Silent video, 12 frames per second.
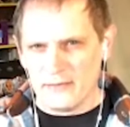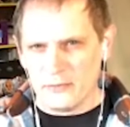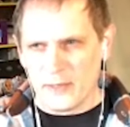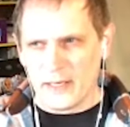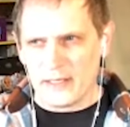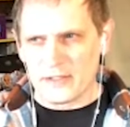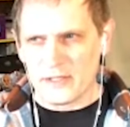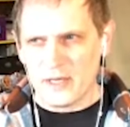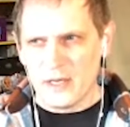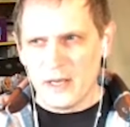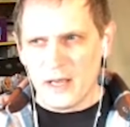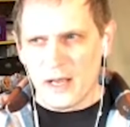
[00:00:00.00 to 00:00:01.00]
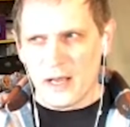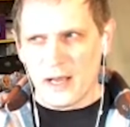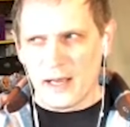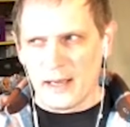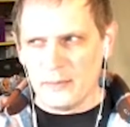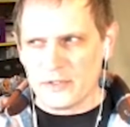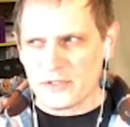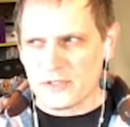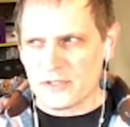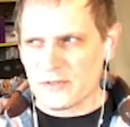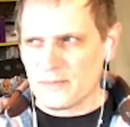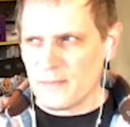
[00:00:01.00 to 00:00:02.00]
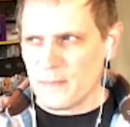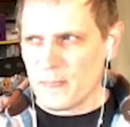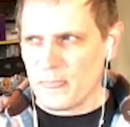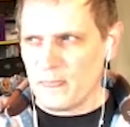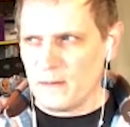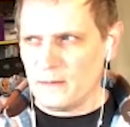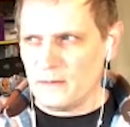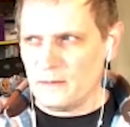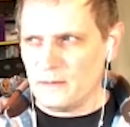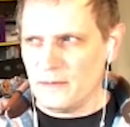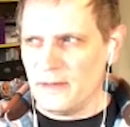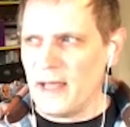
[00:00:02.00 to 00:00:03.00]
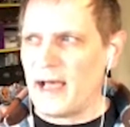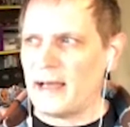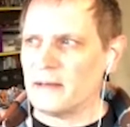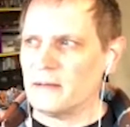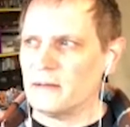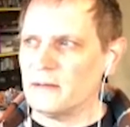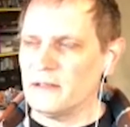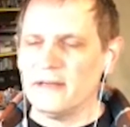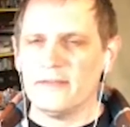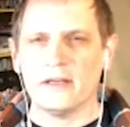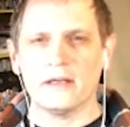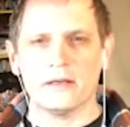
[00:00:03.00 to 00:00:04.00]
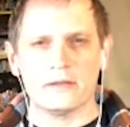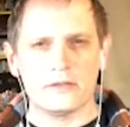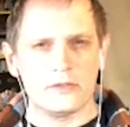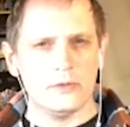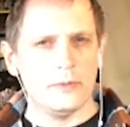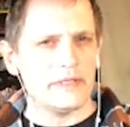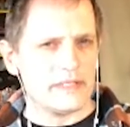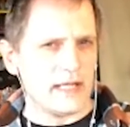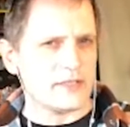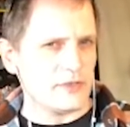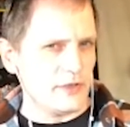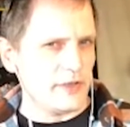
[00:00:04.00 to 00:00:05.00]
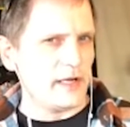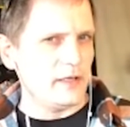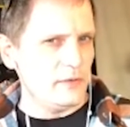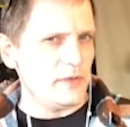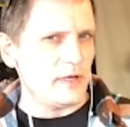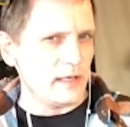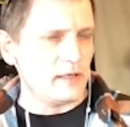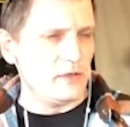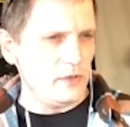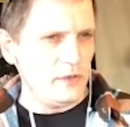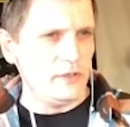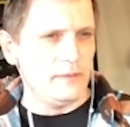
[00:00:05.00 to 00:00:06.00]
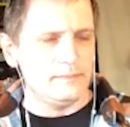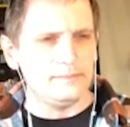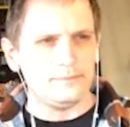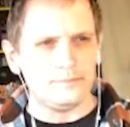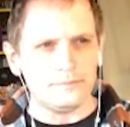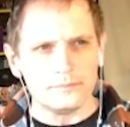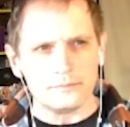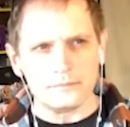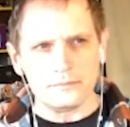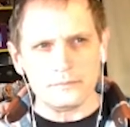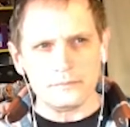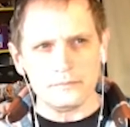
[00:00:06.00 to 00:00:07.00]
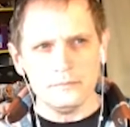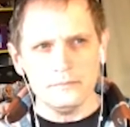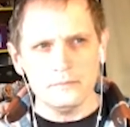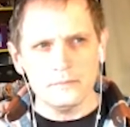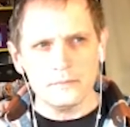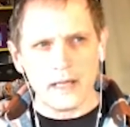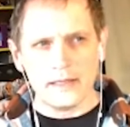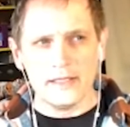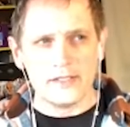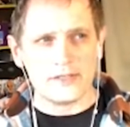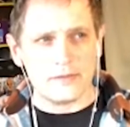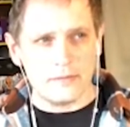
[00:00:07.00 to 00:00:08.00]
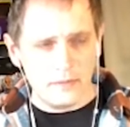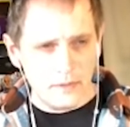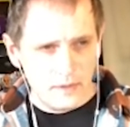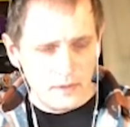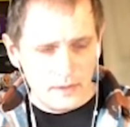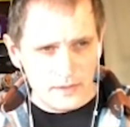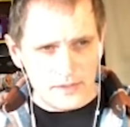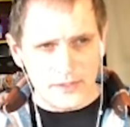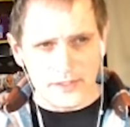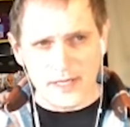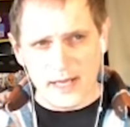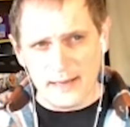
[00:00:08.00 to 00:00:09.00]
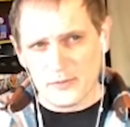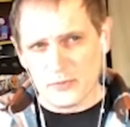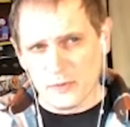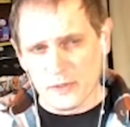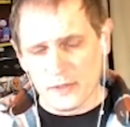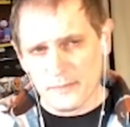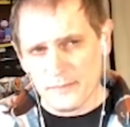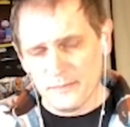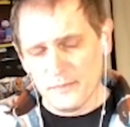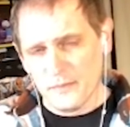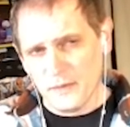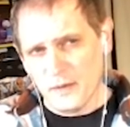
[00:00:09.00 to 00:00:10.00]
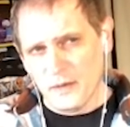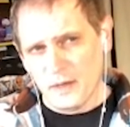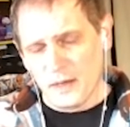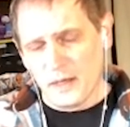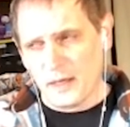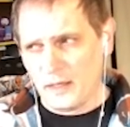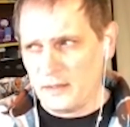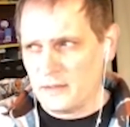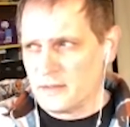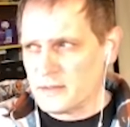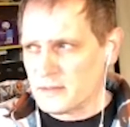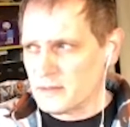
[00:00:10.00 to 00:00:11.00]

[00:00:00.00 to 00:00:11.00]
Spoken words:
of ways. I was not living to a potential that I knew that I could at least start to aim toward. And